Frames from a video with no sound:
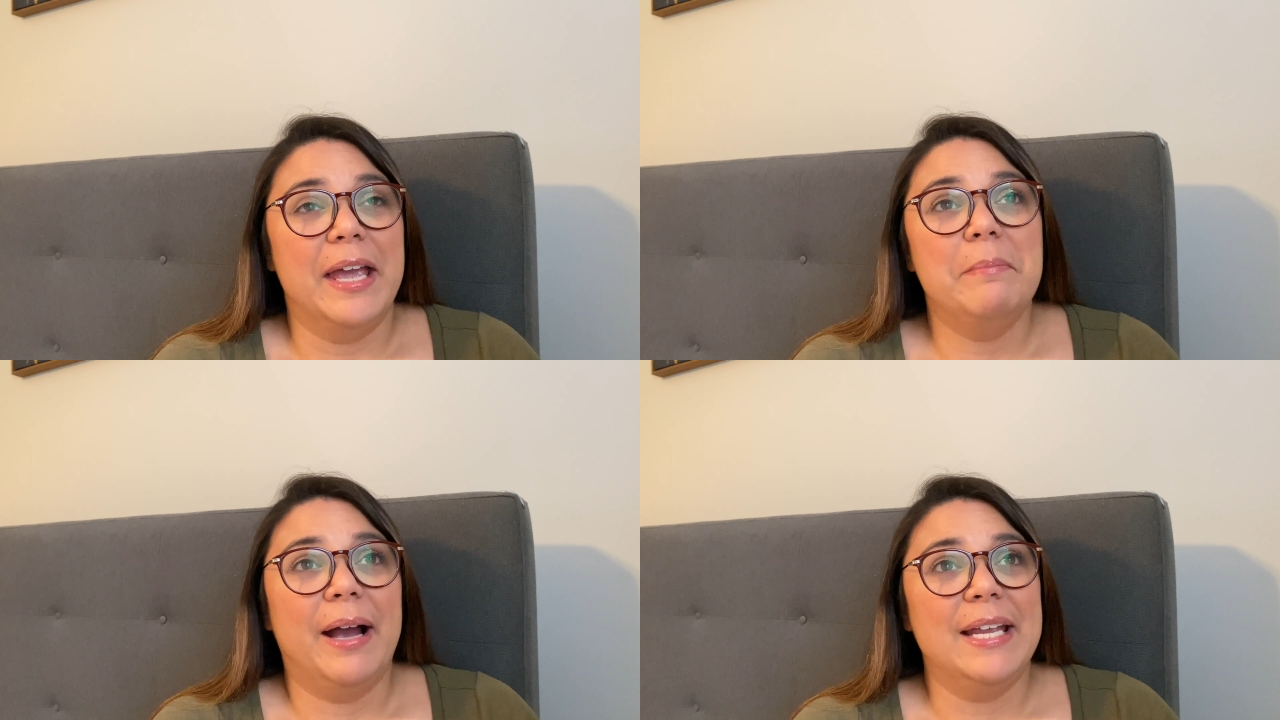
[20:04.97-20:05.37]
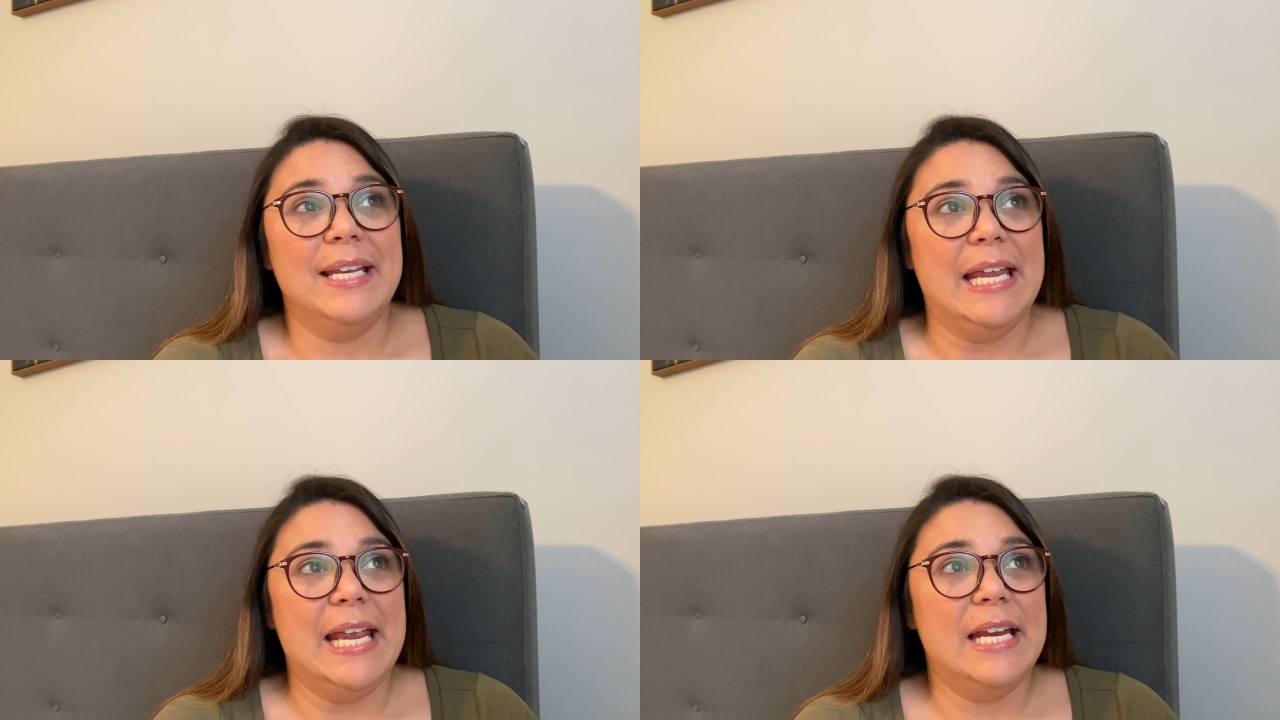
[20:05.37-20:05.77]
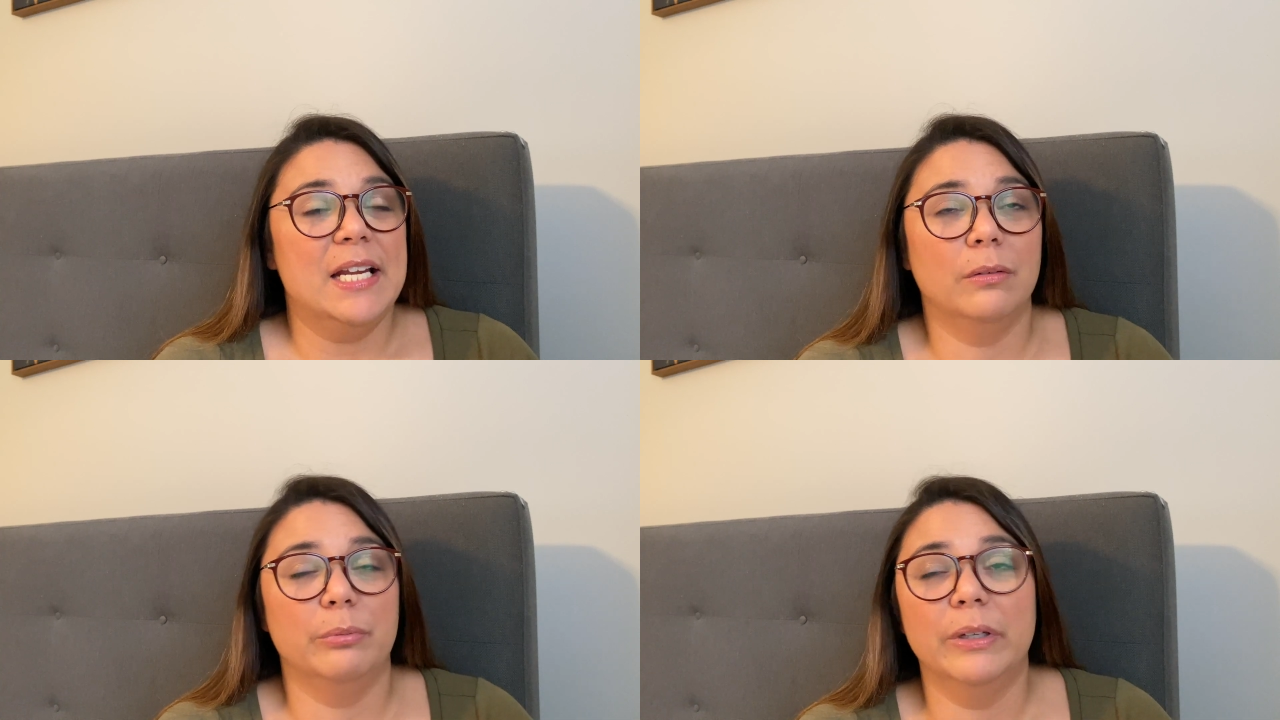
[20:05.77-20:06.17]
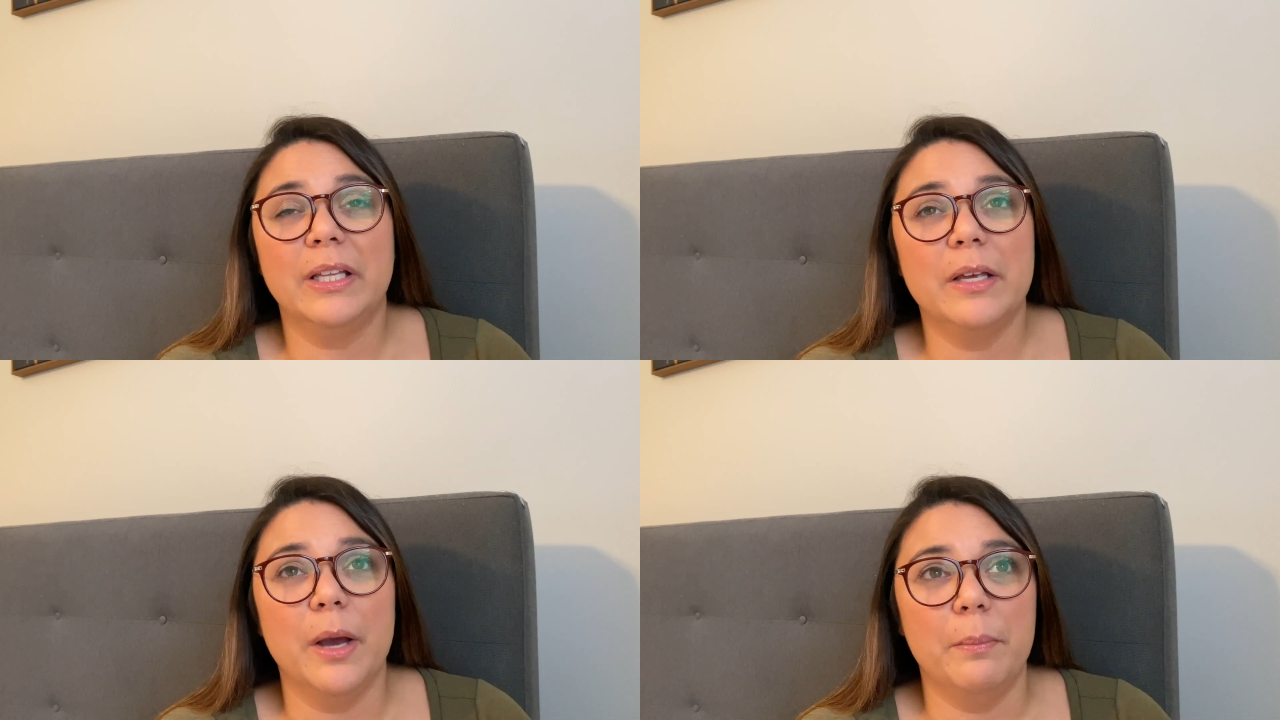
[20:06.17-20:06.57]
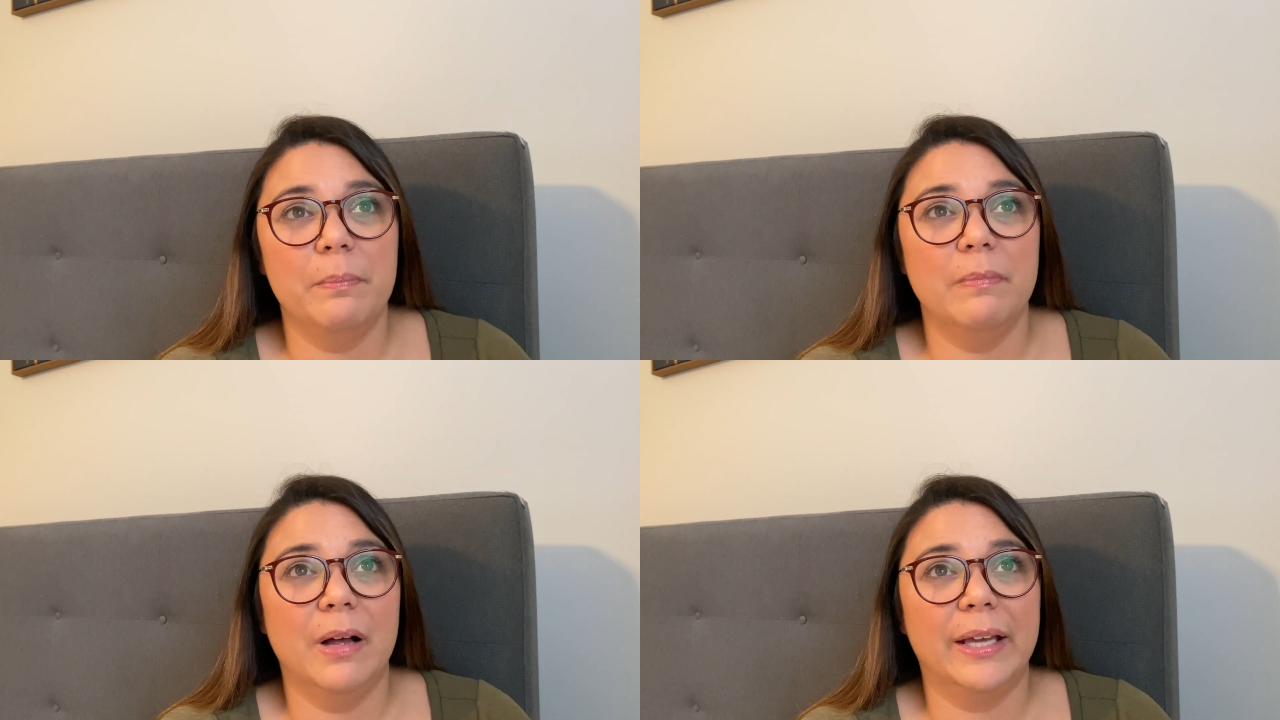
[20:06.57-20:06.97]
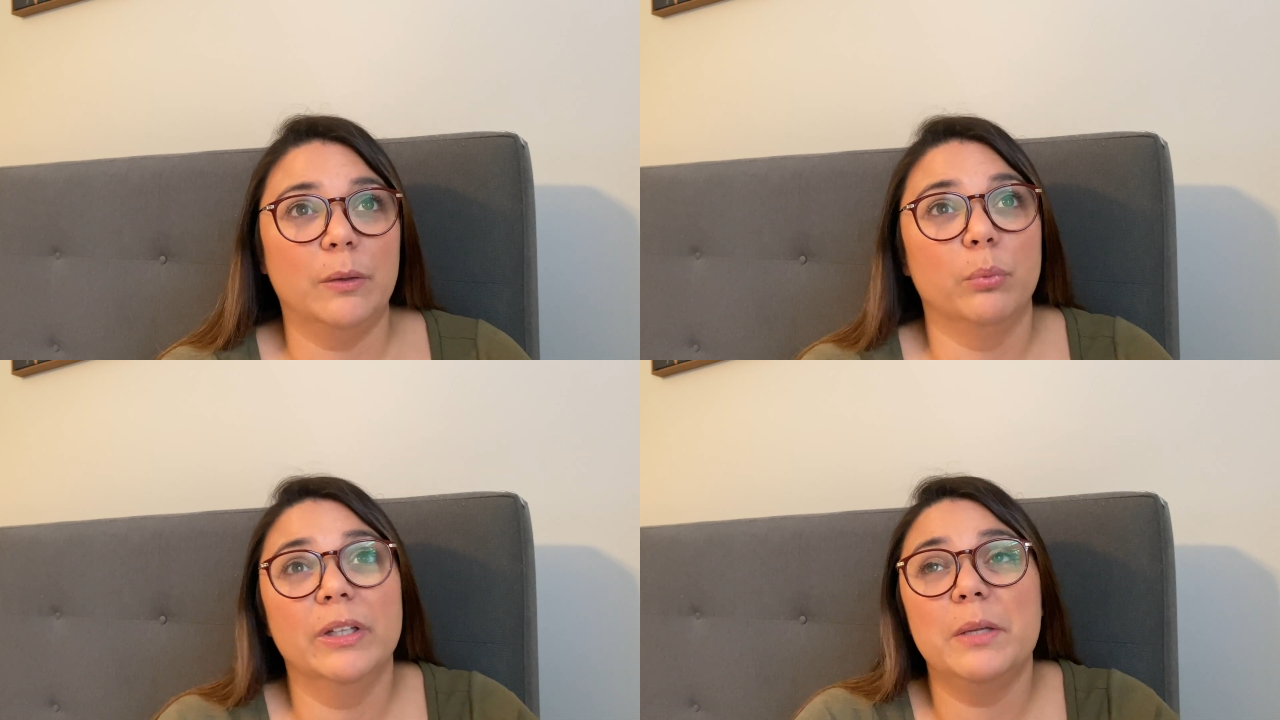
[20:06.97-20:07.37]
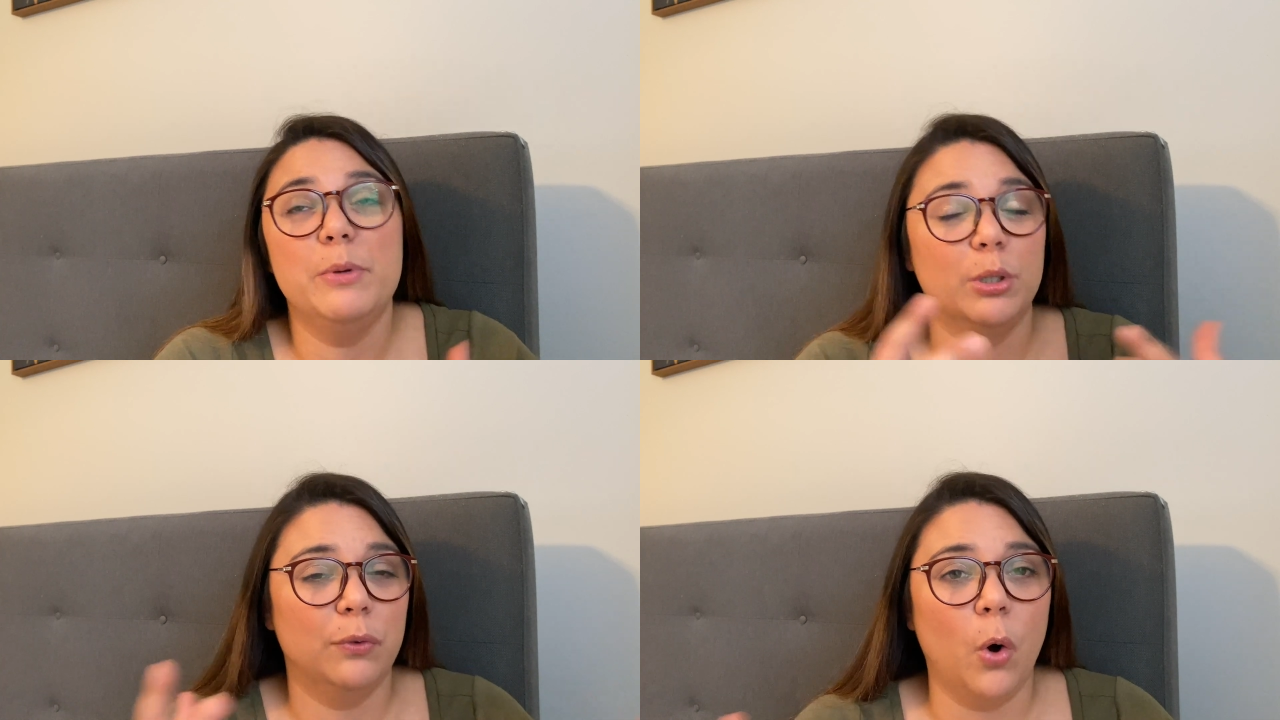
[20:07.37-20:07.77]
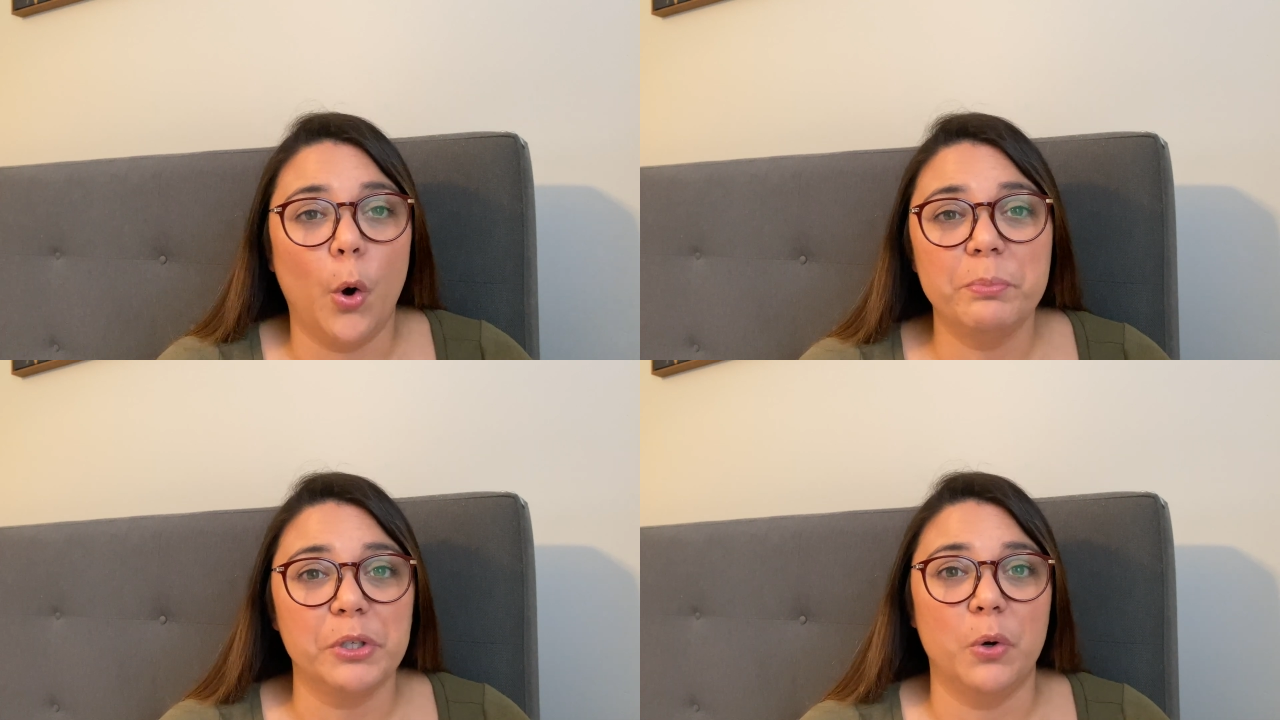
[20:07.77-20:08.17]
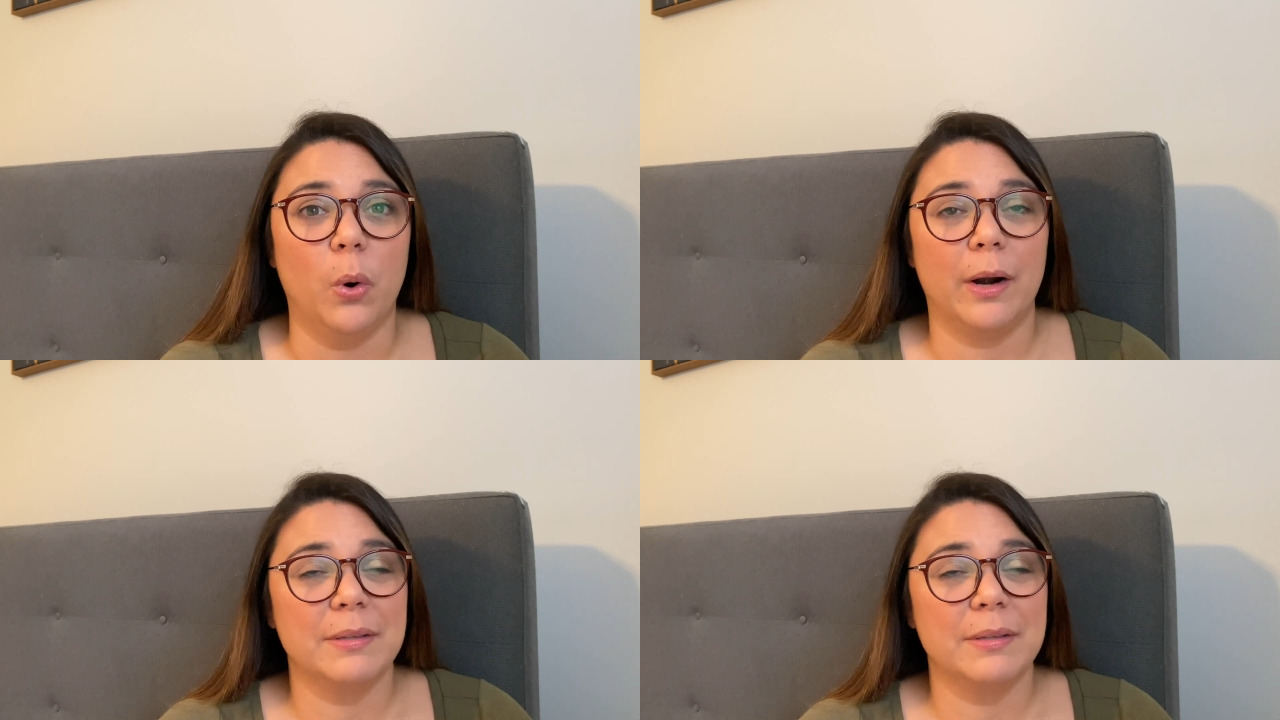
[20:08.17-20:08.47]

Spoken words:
might need really beautiful home decor,